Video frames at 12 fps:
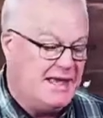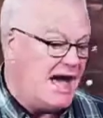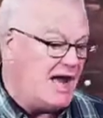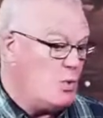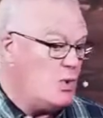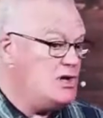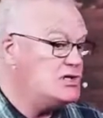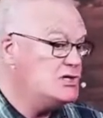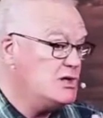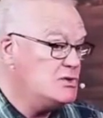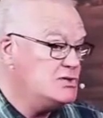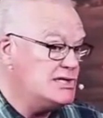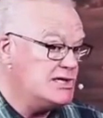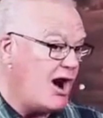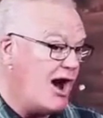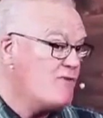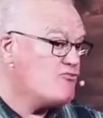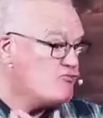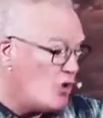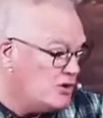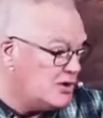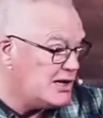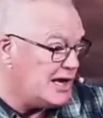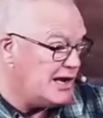And I want you to notice,
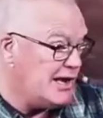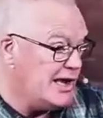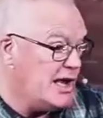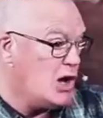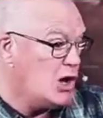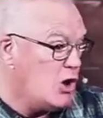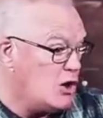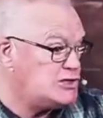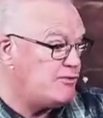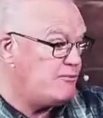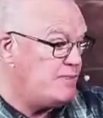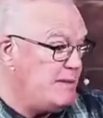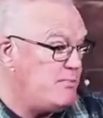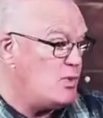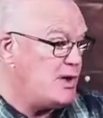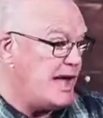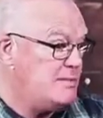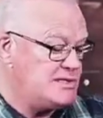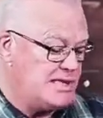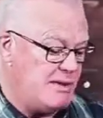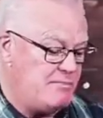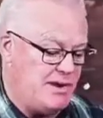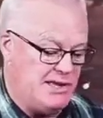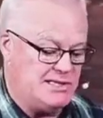ironically, lots of people came to that
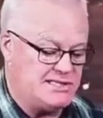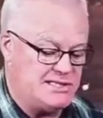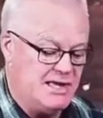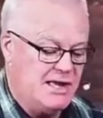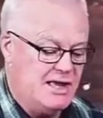place